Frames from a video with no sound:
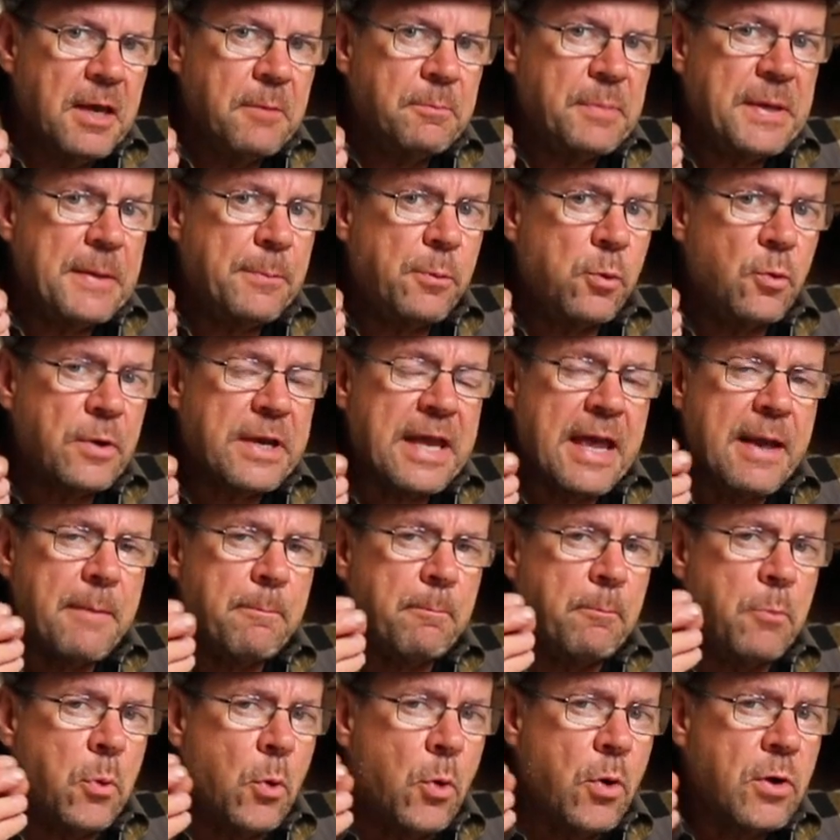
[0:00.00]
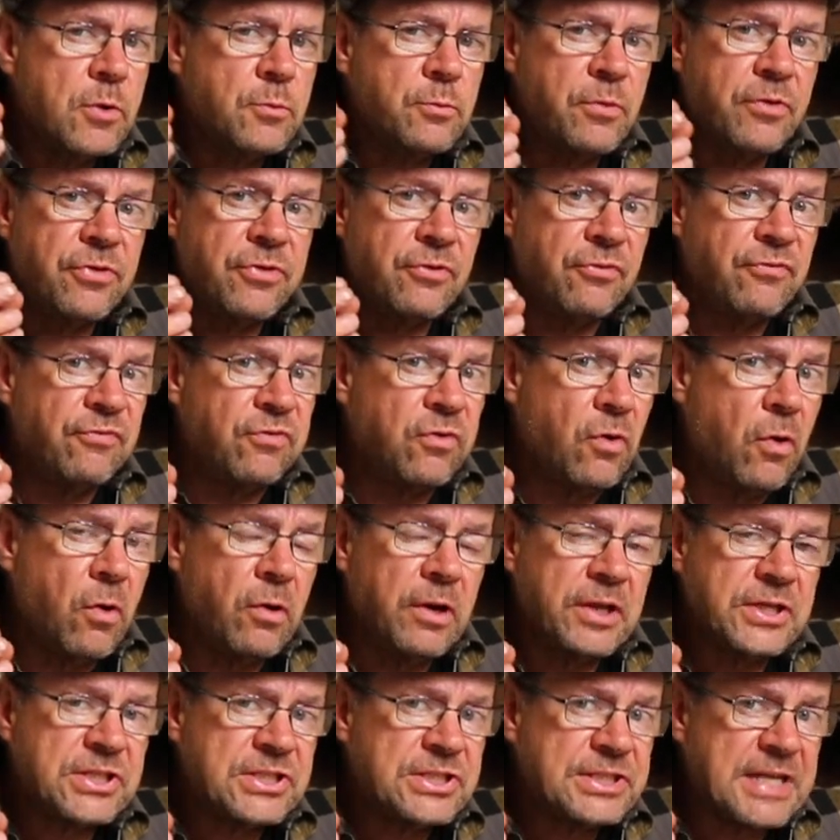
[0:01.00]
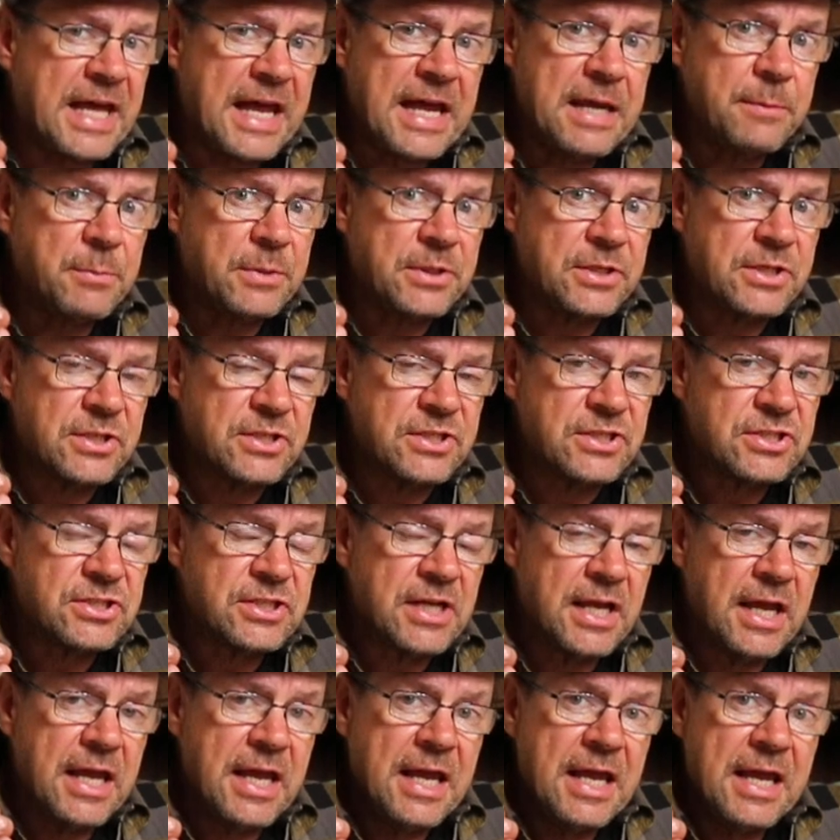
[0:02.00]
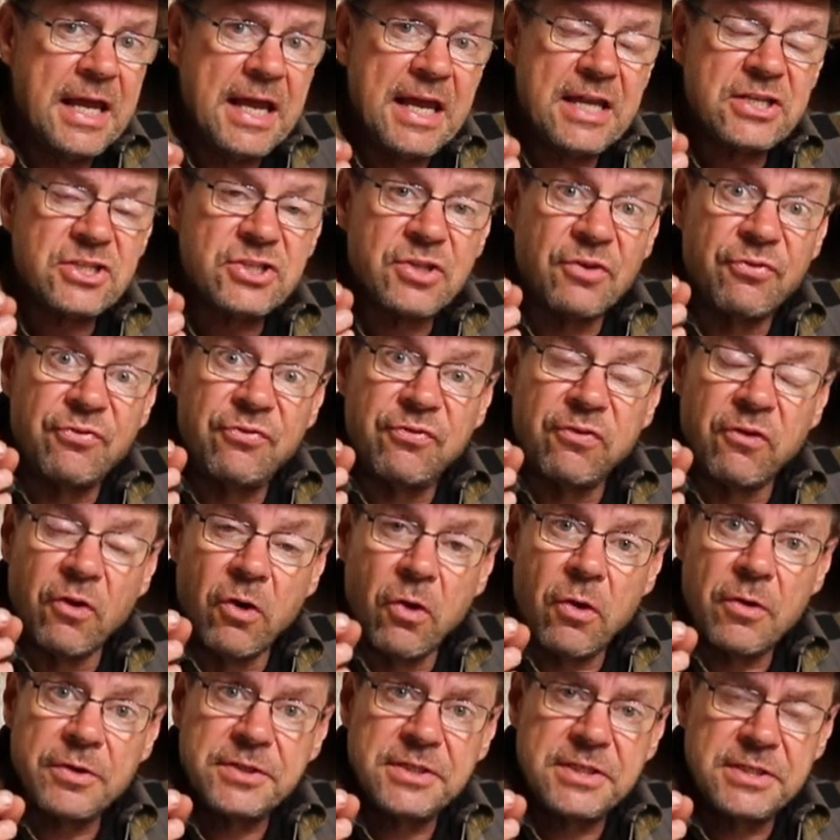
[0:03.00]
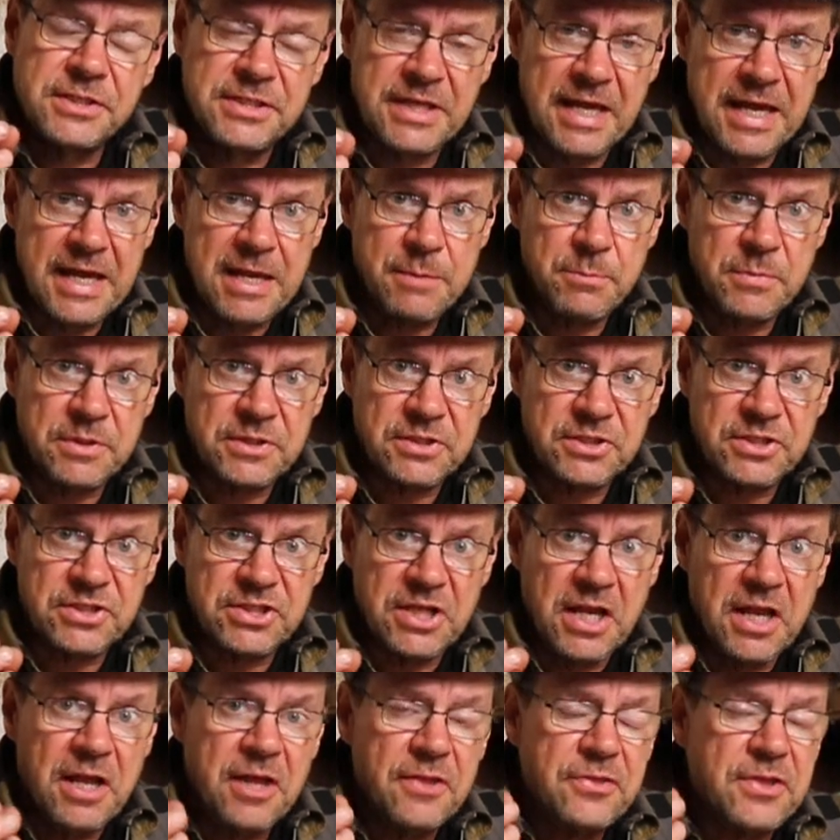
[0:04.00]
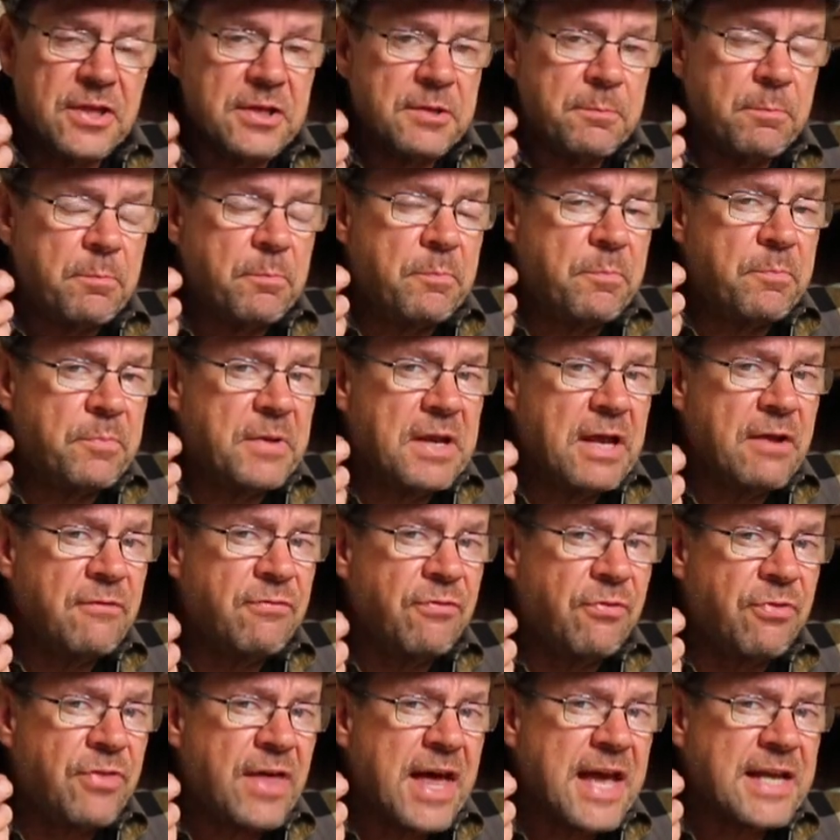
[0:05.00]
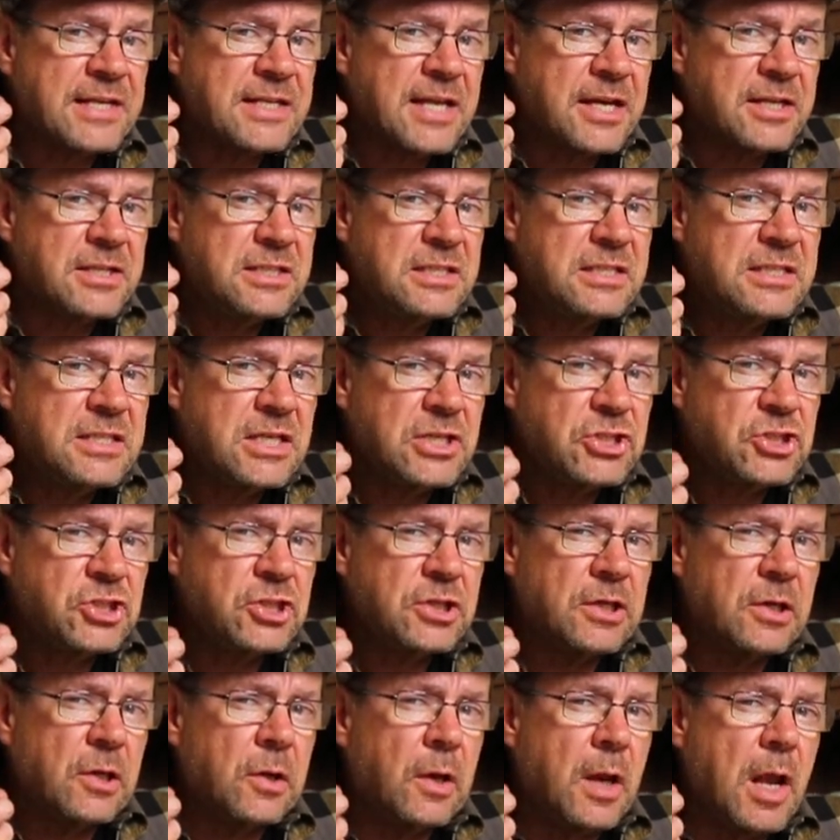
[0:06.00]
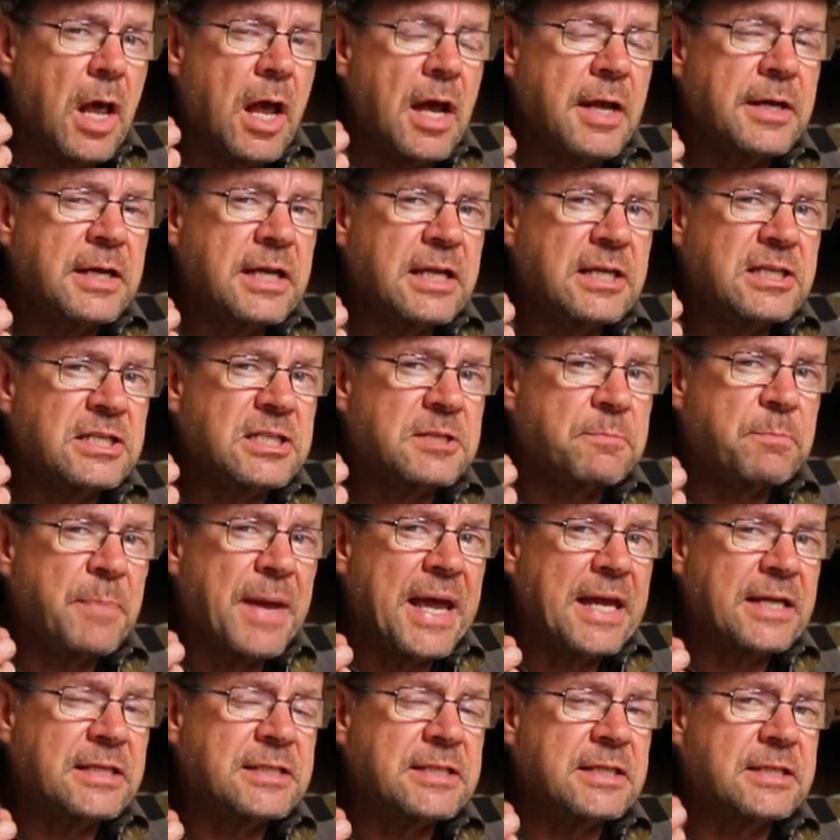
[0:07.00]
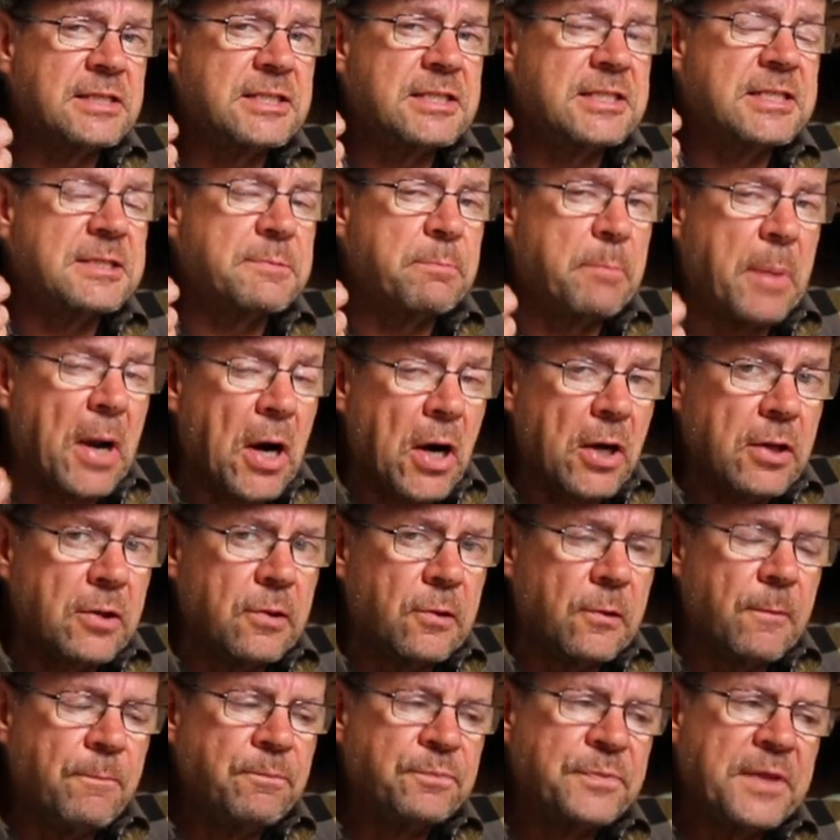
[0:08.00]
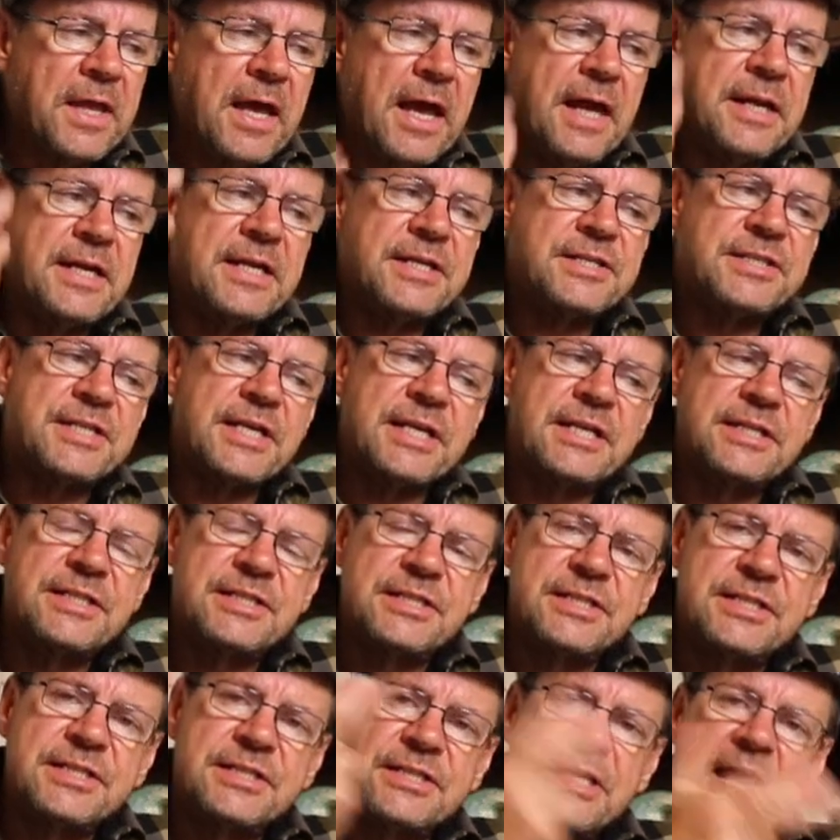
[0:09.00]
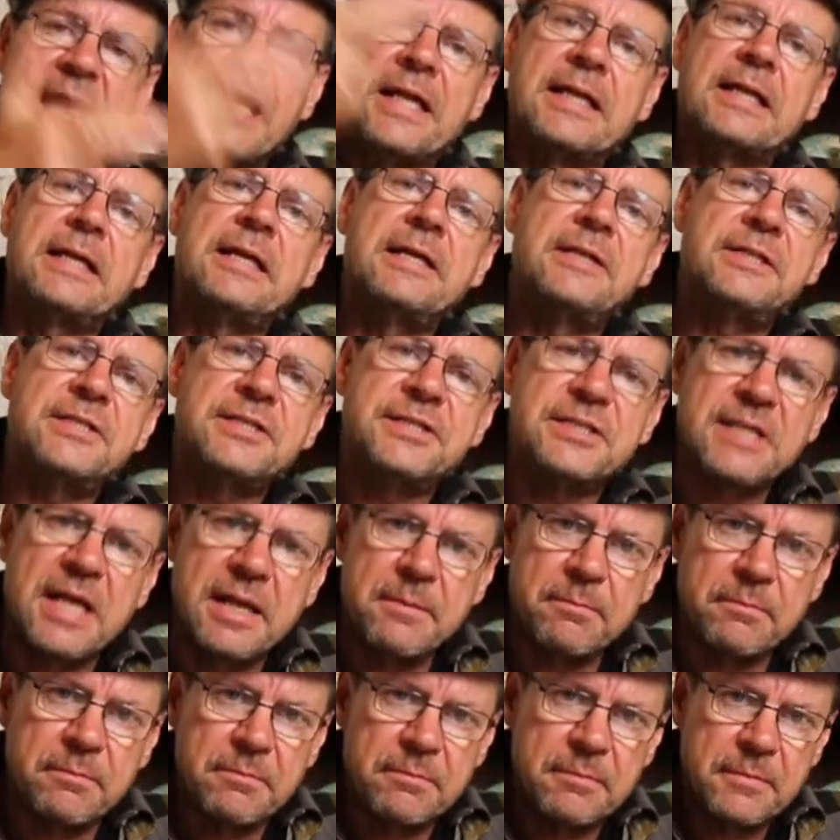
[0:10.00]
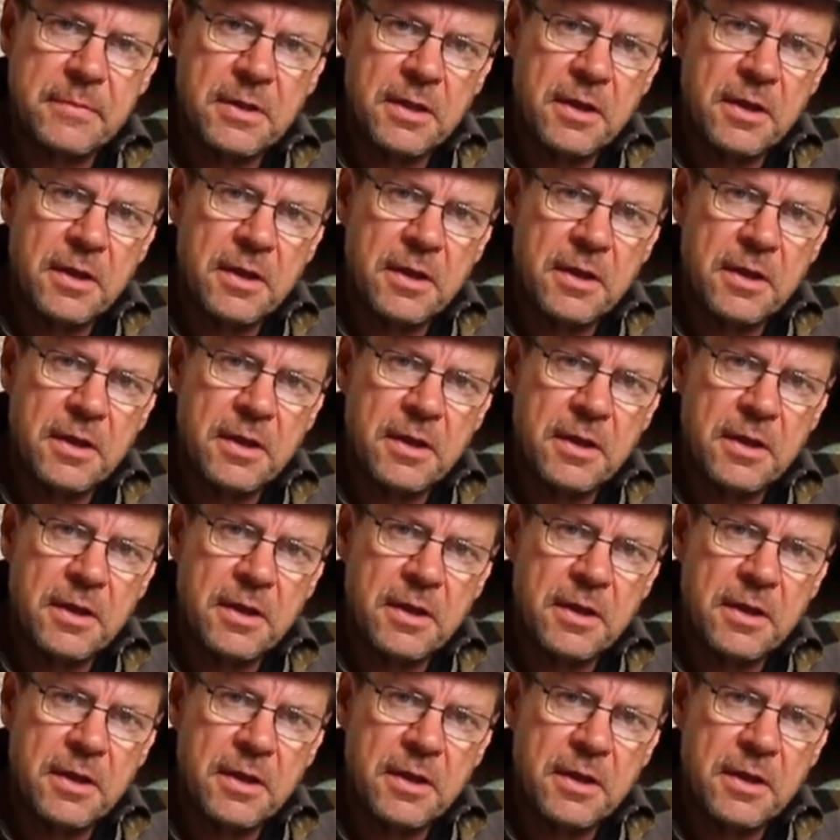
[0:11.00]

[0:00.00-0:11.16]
People get bored with the flawless diamonds. It's the flawed diamonds that give that additional unexpected sparkle, and it's exactly the same